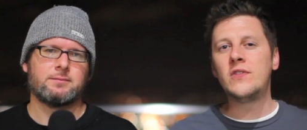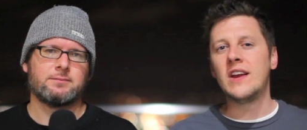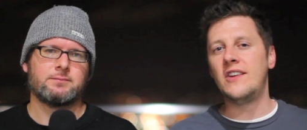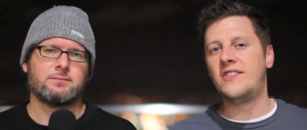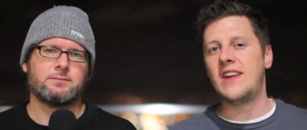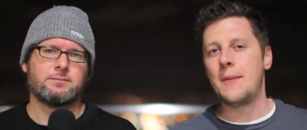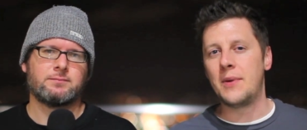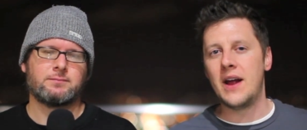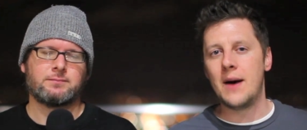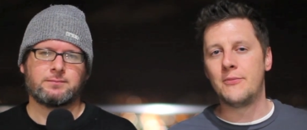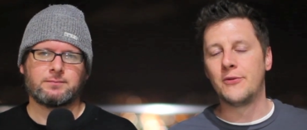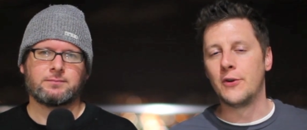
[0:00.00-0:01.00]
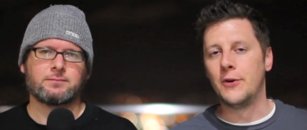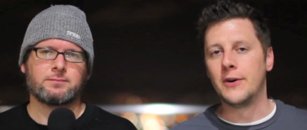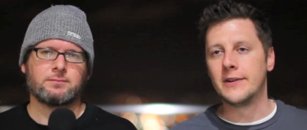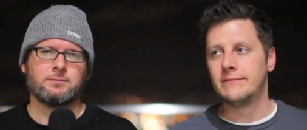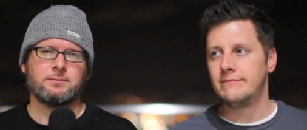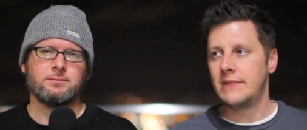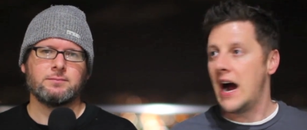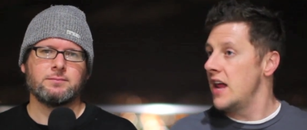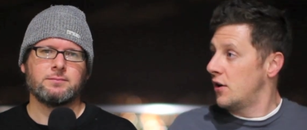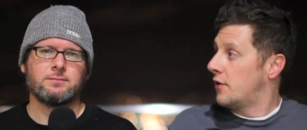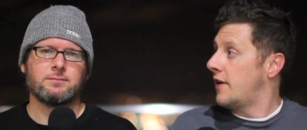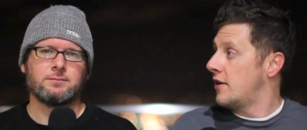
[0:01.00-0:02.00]
Speaker 1: going to step it up for
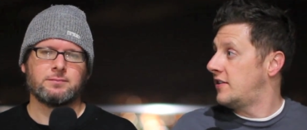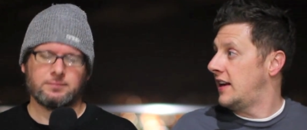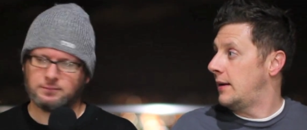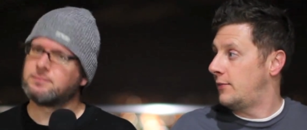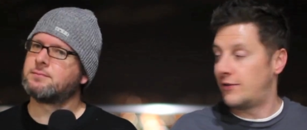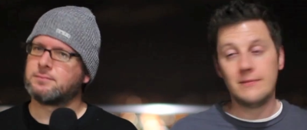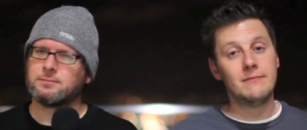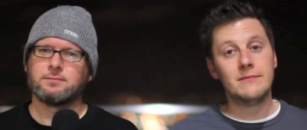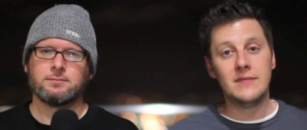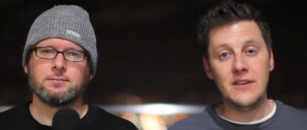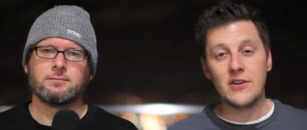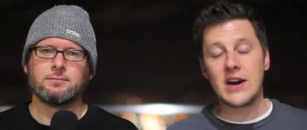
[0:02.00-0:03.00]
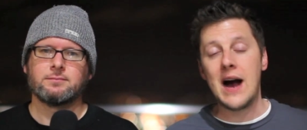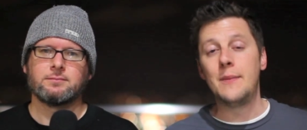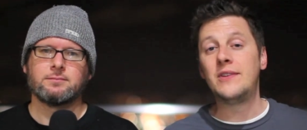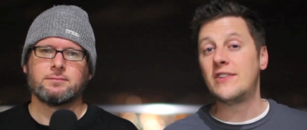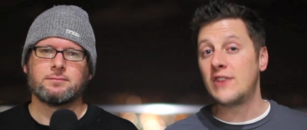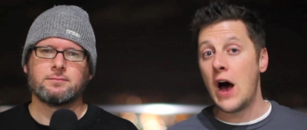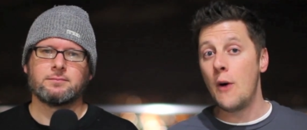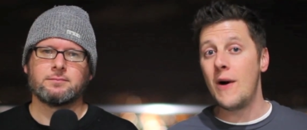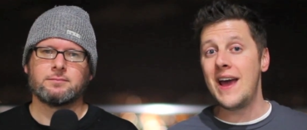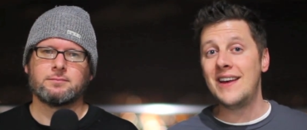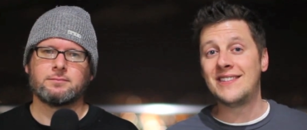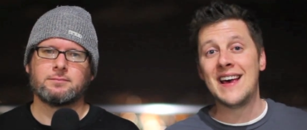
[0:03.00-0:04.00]
either of our teams? Leave your comments as
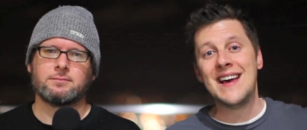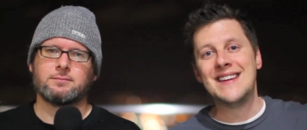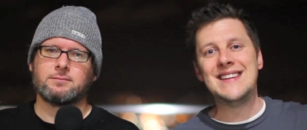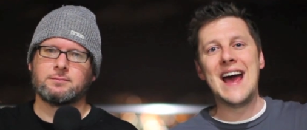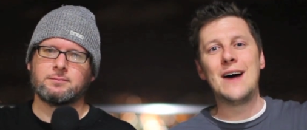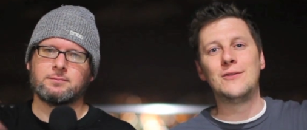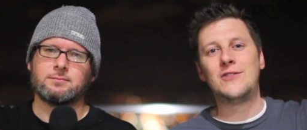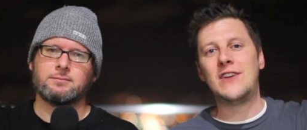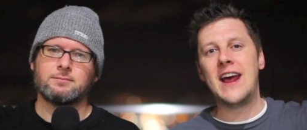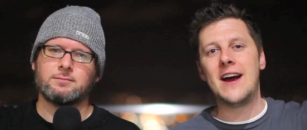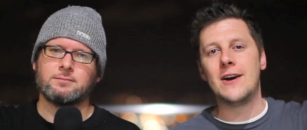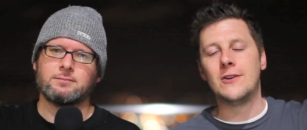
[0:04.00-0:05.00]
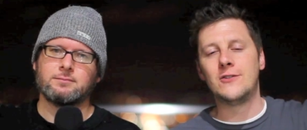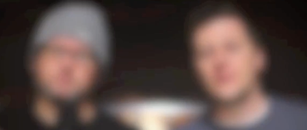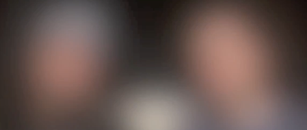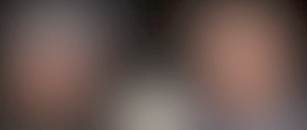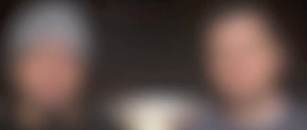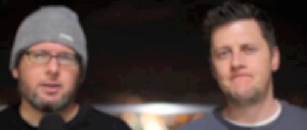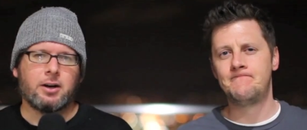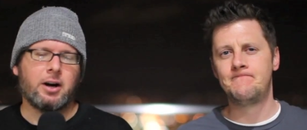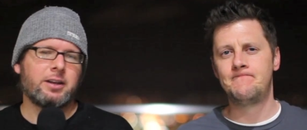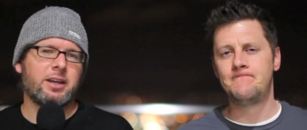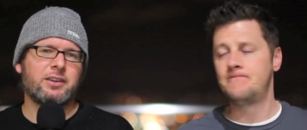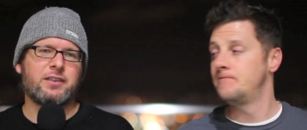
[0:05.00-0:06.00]
always downstairs.
Speaker 2: All
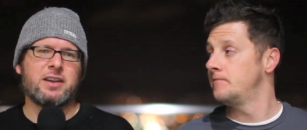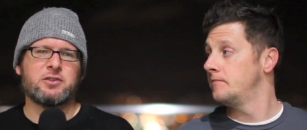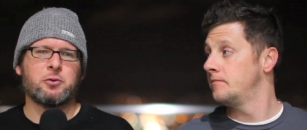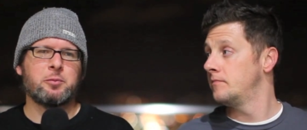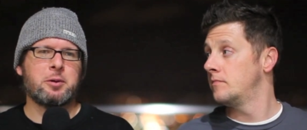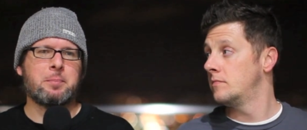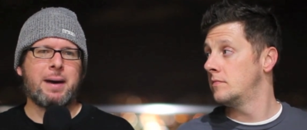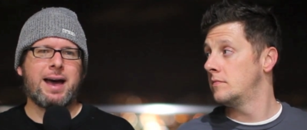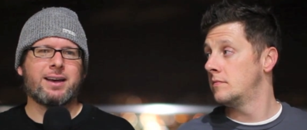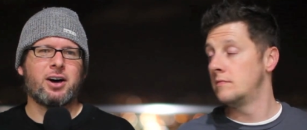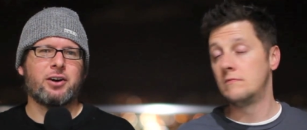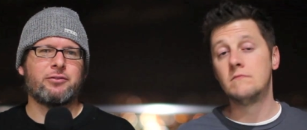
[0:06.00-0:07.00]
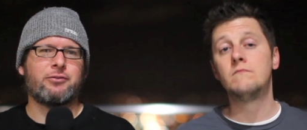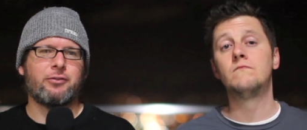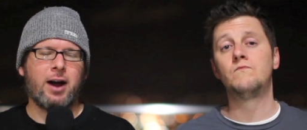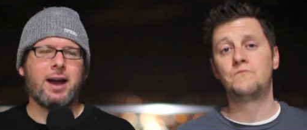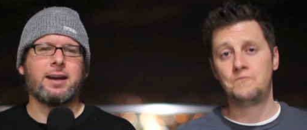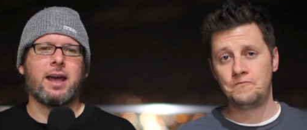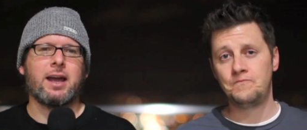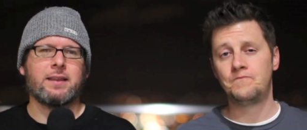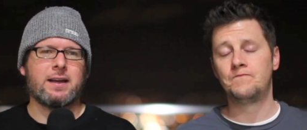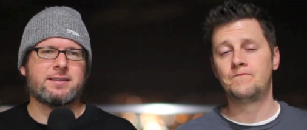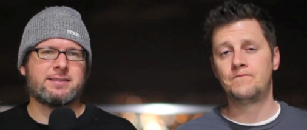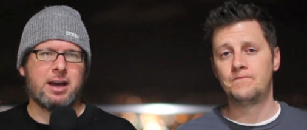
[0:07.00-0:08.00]
right, Kings fans, so we'll be back on Friday.
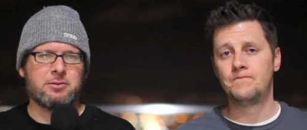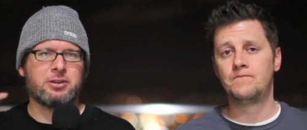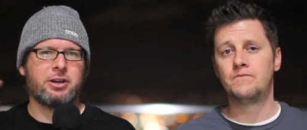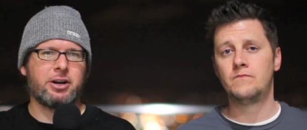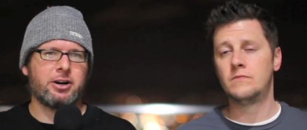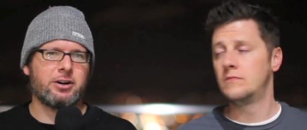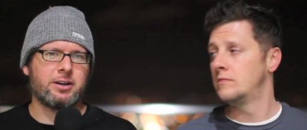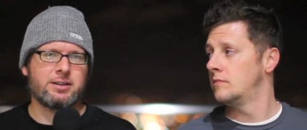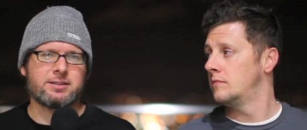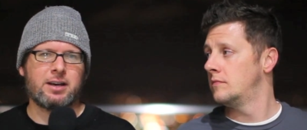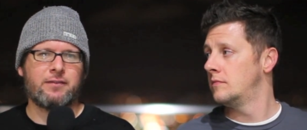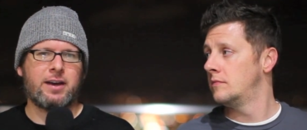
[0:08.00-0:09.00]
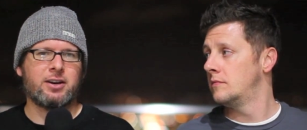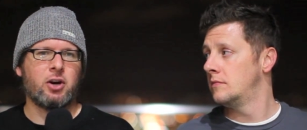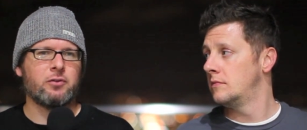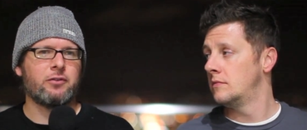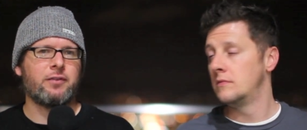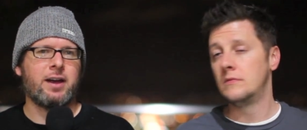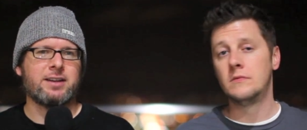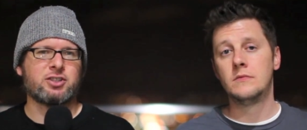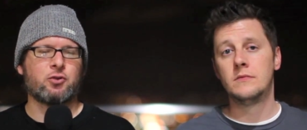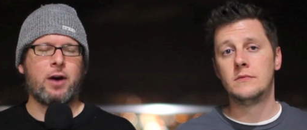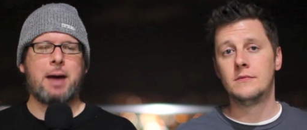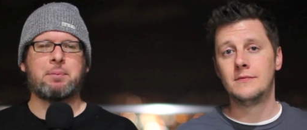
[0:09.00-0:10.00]
And that sound you hear is uh, Vancouver fans
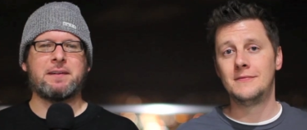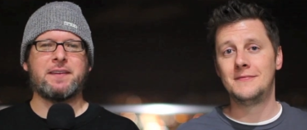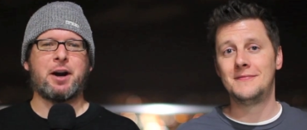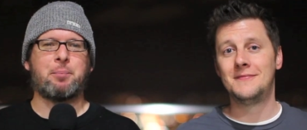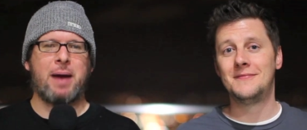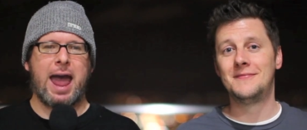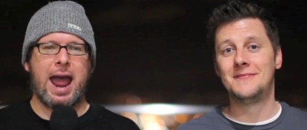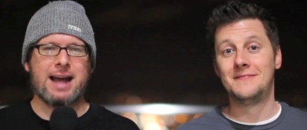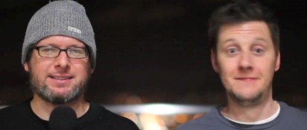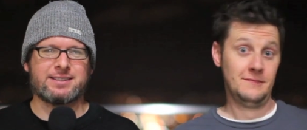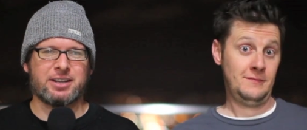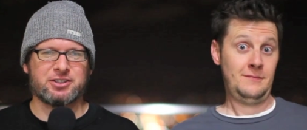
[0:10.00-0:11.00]
crapping their pants. They're